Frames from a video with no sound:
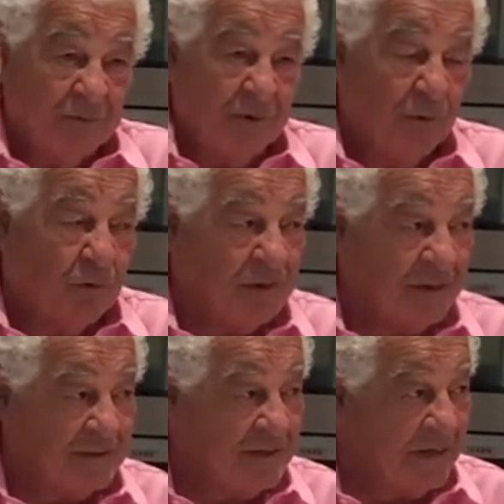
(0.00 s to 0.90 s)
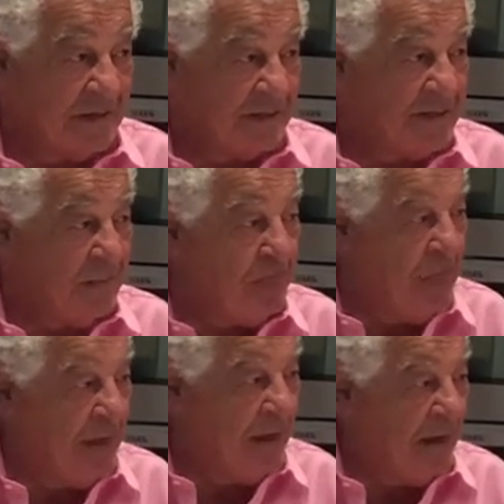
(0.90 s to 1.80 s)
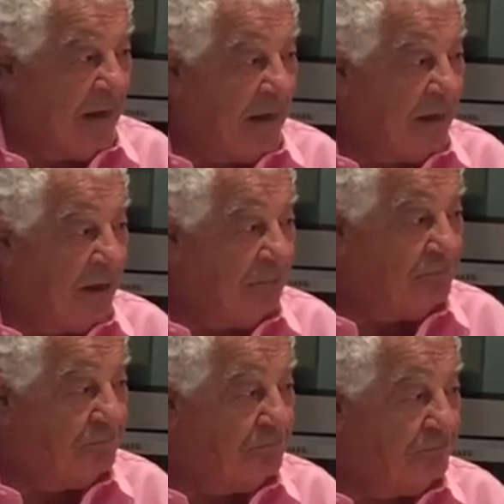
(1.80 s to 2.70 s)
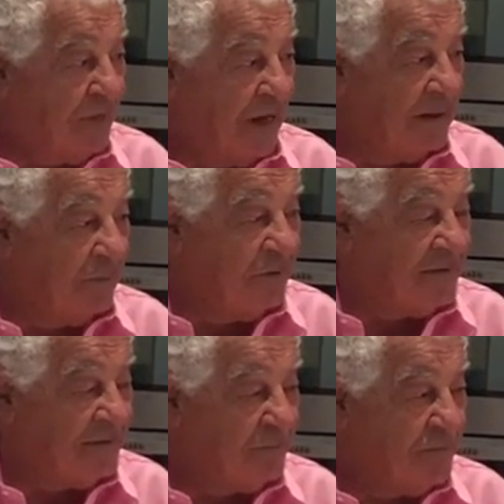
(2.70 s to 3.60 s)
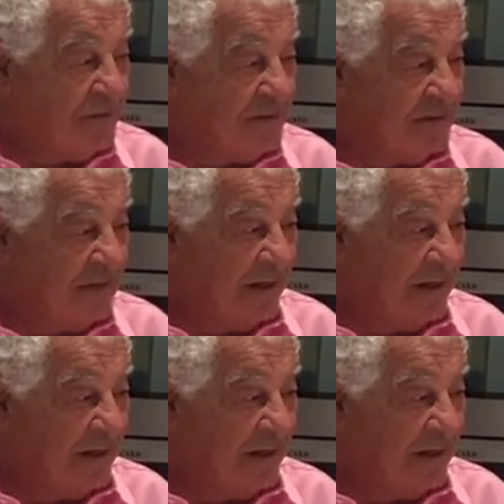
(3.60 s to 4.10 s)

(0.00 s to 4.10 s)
That we know that it's like this. Other bits and pieces,